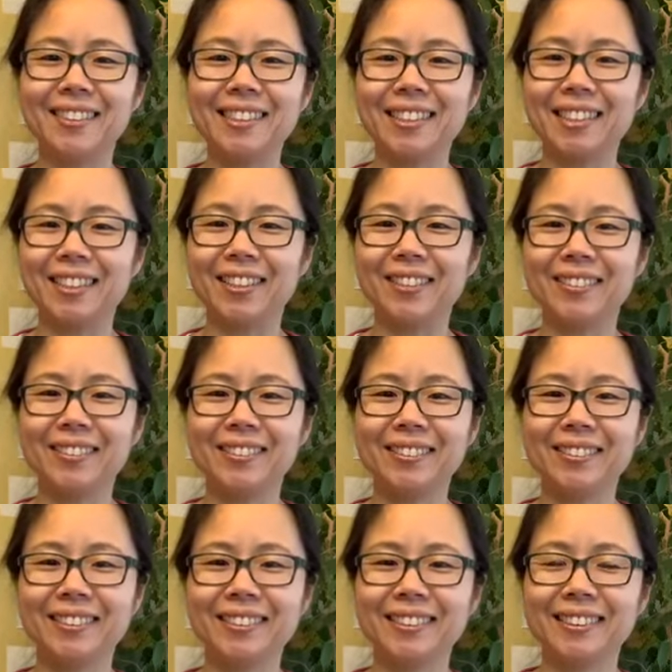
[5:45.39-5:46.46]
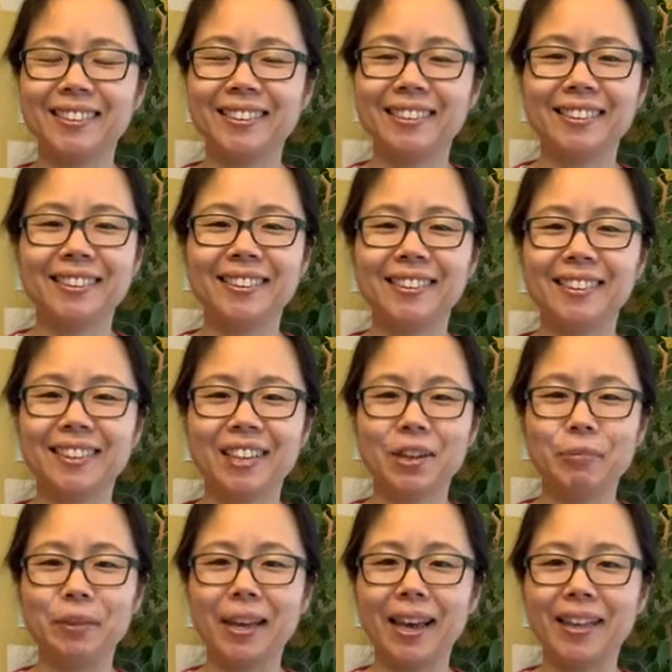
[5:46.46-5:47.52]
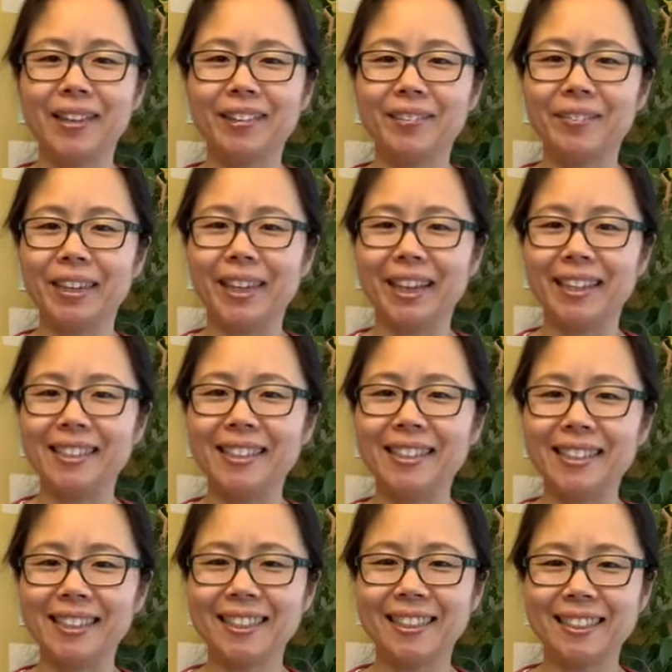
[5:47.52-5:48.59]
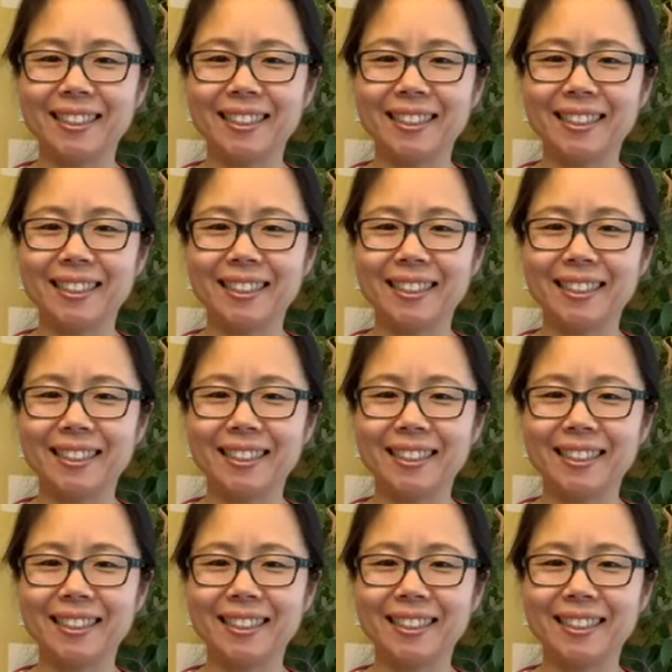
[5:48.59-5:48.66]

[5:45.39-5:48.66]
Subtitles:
to see you. Hope you had a good weekend.